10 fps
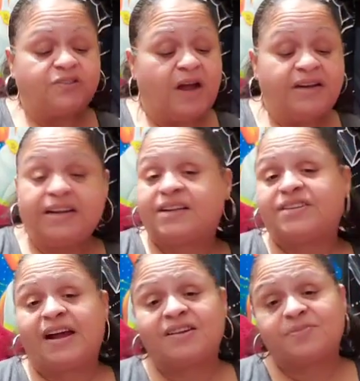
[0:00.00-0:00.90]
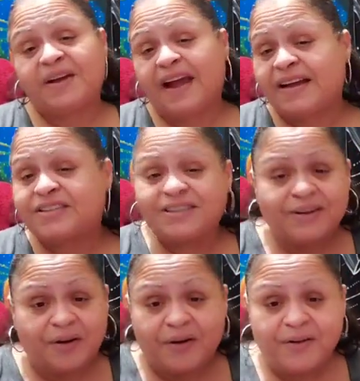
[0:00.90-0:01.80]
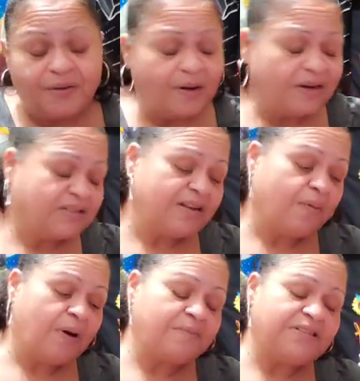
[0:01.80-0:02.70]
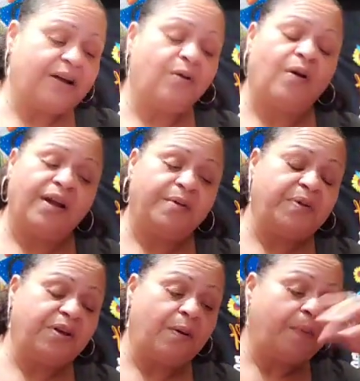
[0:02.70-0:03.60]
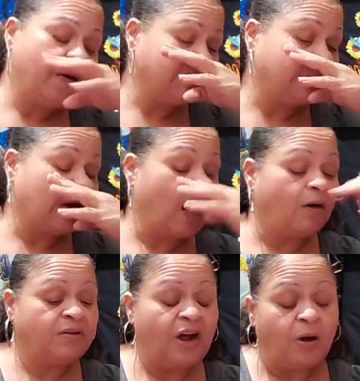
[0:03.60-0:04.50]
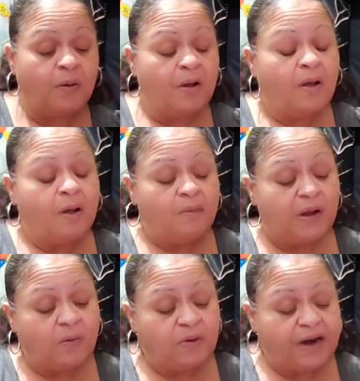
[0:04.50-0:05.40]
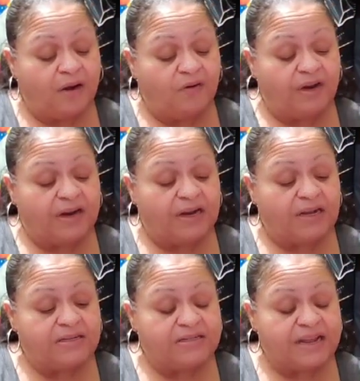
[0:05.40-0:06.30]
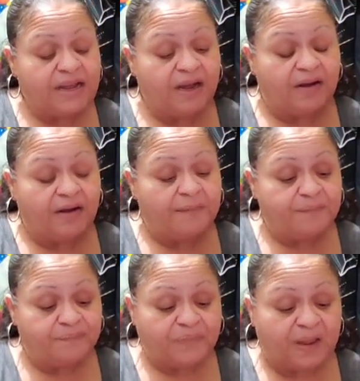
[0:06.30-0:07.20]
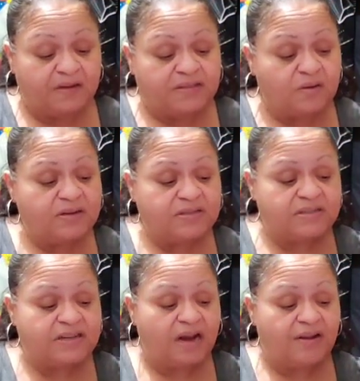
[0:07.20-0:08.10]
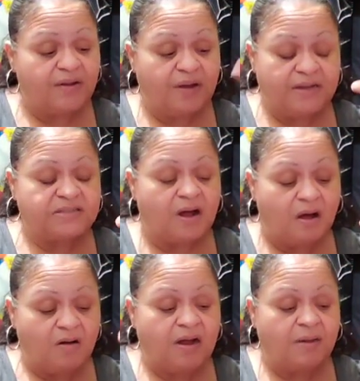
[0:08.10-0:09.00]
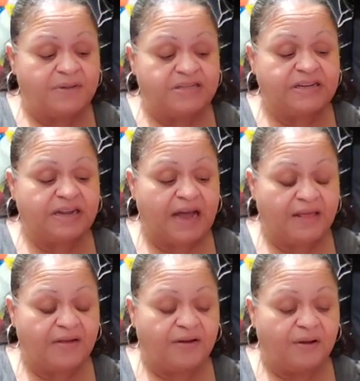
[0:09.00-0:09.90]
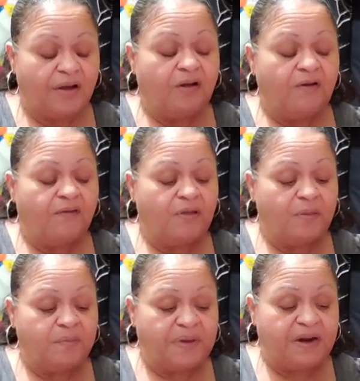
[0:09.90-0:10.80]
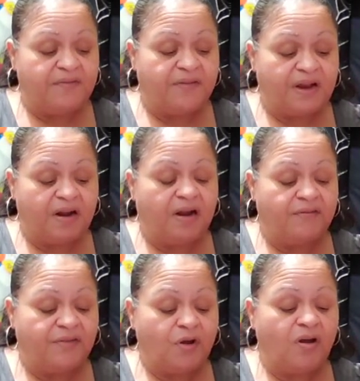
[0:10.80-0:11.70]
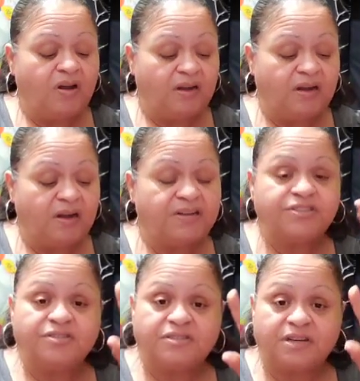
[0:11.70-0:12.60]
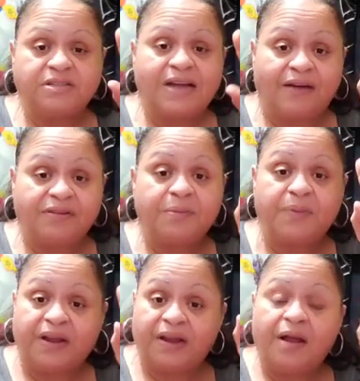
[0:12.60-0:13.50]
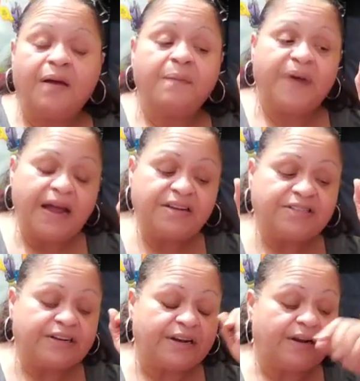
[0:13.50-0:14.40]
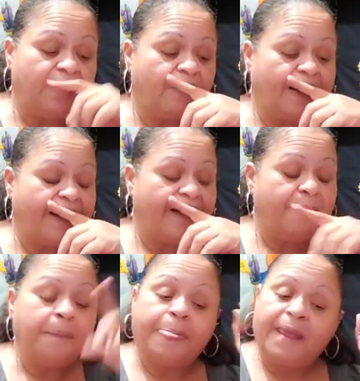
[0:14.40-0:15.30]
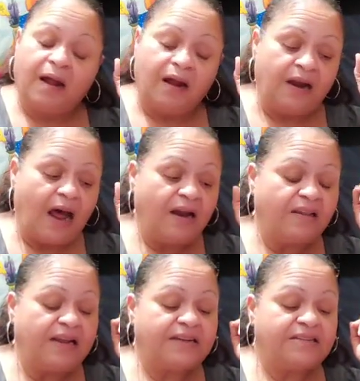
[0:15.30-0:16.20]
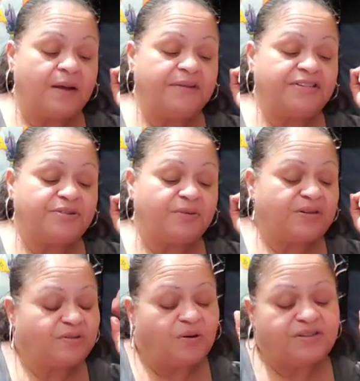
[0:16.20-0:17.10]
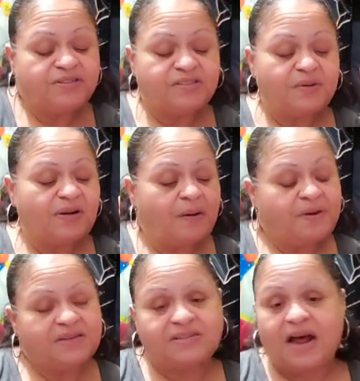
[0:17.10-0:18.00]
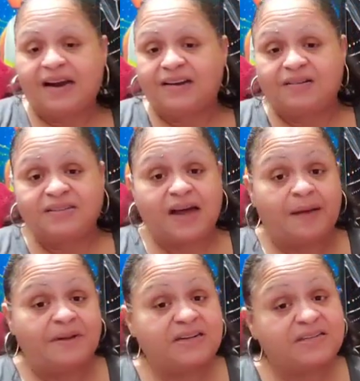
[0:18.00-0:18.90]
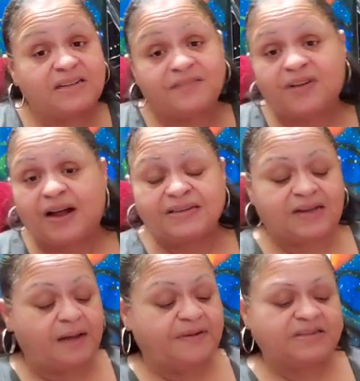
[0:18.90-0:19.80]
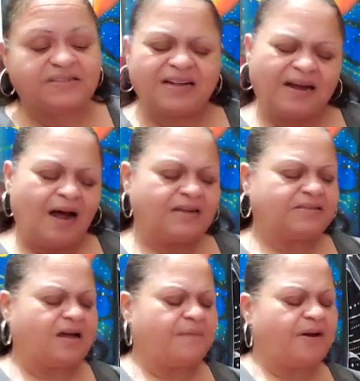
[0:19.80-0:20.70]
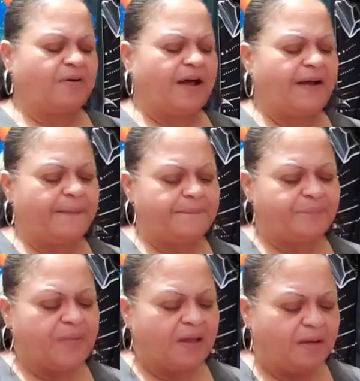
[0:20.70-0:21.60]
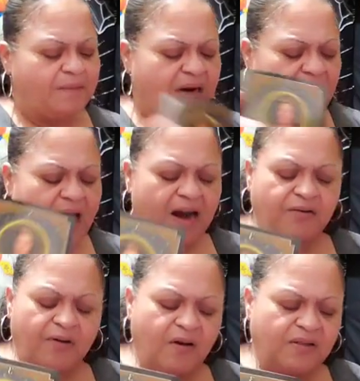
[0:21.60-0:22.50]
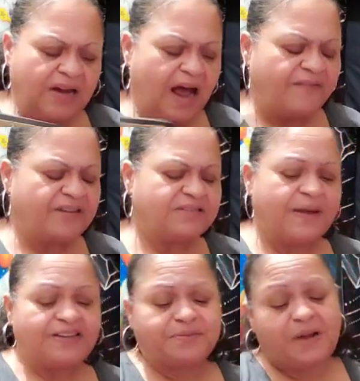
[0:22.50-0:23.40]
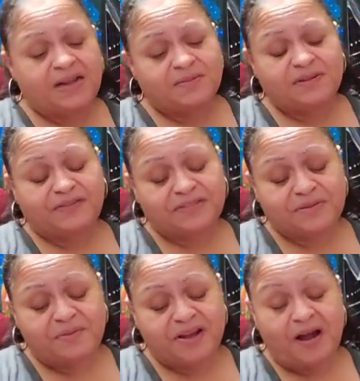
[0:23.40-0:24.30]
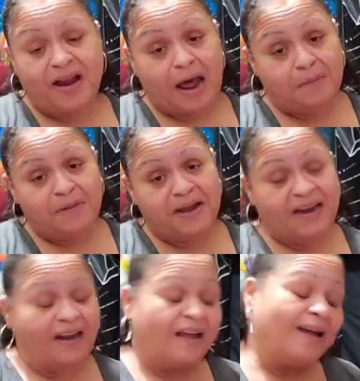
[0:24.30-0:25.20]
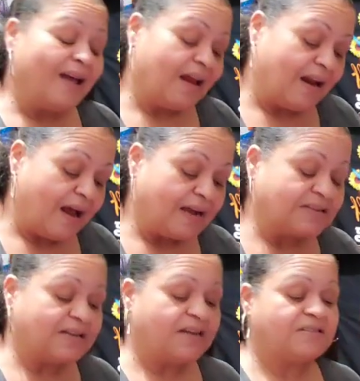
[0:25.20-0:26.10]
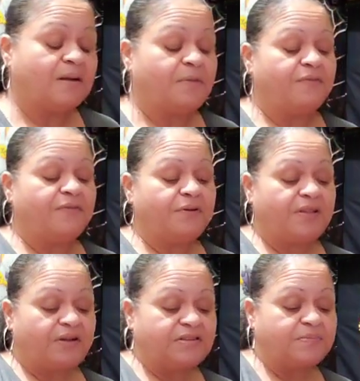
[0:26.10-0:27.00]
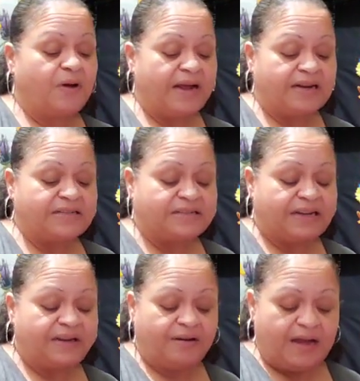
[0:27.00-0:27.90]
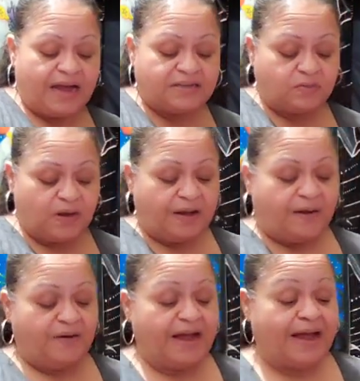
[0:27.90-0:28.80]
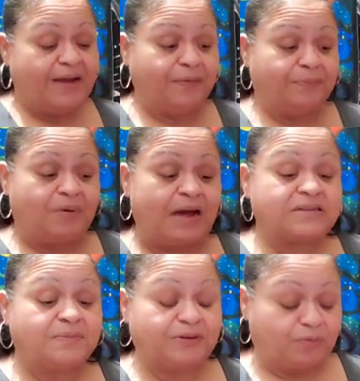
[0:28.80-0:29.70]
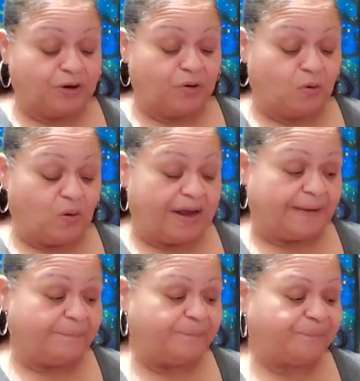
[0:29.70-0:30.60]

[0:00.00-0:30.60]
trying to get your education on. You understand what I'm saying? Or it could be your person, I don't know. But whatever it is here, source is telling you it's all coming together for the benefit of your good. You just have to be patient, okay? A lot of things coming to it towards you, sweetheart, but it's not in your time and it's in divine time and it's in God's timing, okay? But a lot of growth, a lot of expansion, possibly for some of y'all, a lot of money. And like I said, some of you, there's pregnancy here as well, okay? Possibly real quick.